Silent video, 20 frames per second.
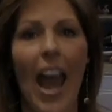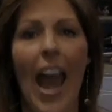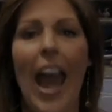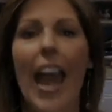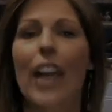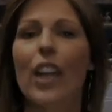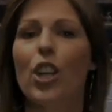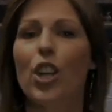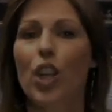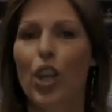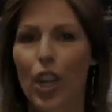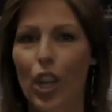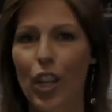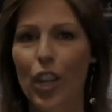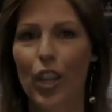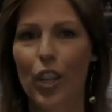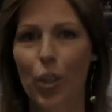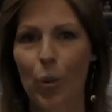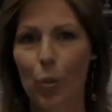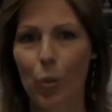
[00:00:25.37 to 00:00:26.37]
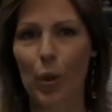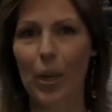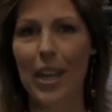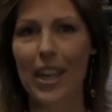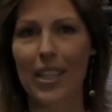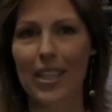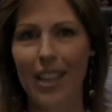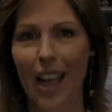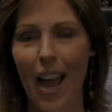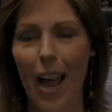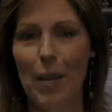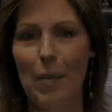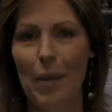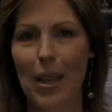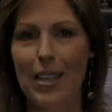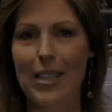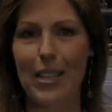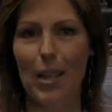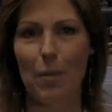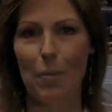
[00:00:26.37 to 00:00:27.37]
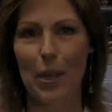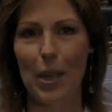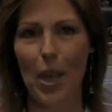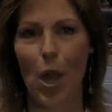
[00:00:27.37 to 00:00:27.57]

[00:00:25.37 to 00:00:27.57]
and could three time SAP